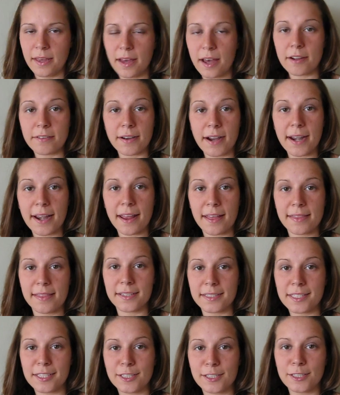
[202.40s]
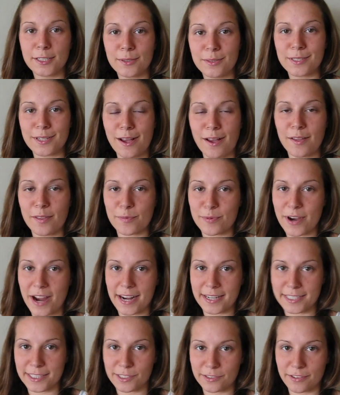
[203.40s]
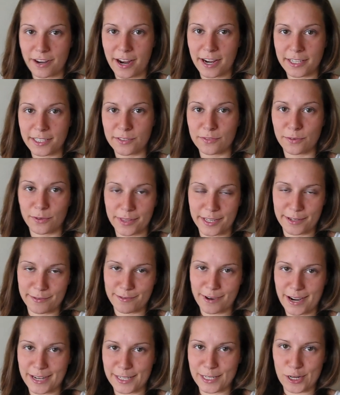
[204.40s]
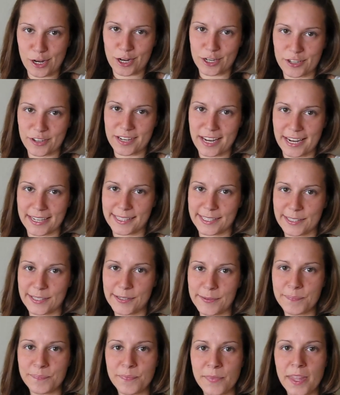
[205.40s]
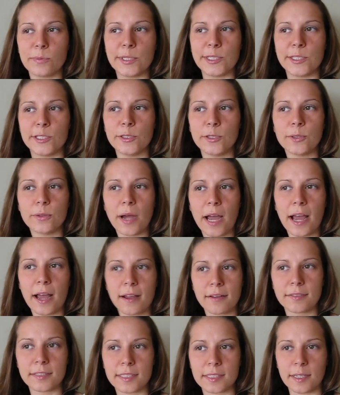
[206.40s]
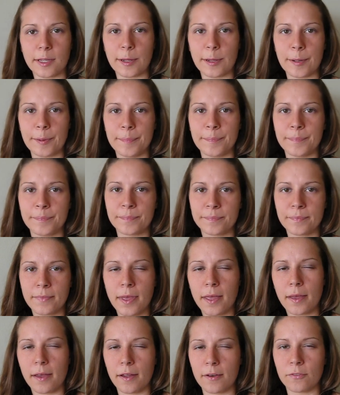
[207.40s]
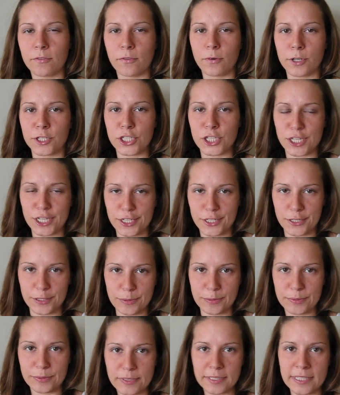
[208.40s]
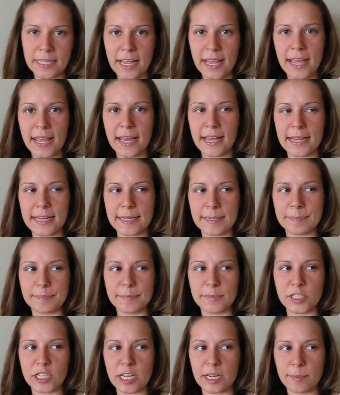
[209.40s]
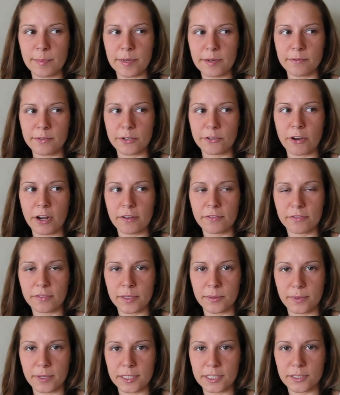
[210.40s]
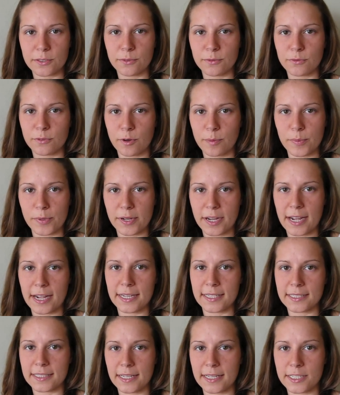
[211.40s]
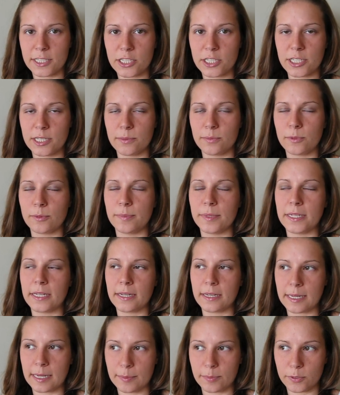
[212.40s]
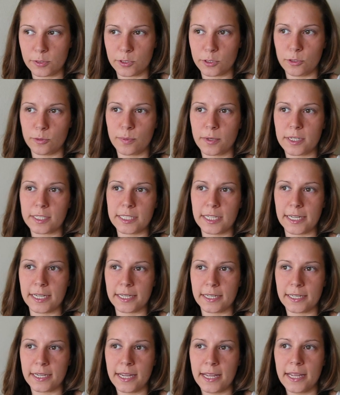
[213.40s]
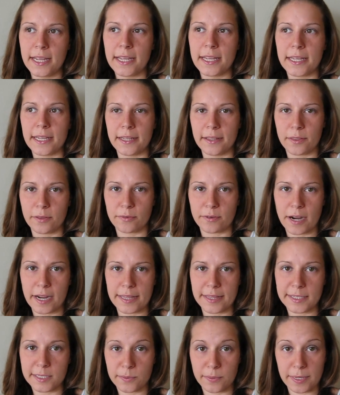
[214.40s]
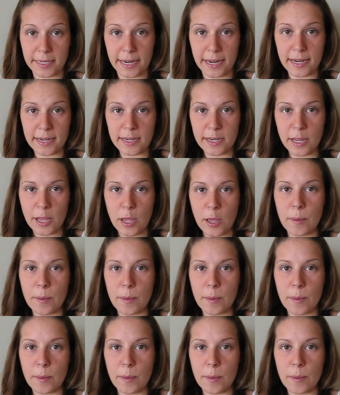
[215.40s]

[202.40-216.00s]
Alright, and this concludes all the practice rides for the Ride to Conquer Cancer. We do have some unfortunate news. Jamie regretfully wants to inform you guys that she will be unable to partake in the ride this weekend,